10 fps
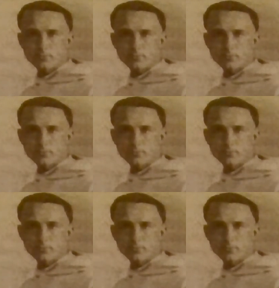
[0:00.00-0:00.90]

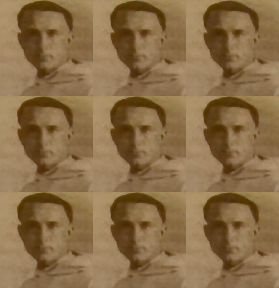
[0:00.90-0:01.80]
[no speech]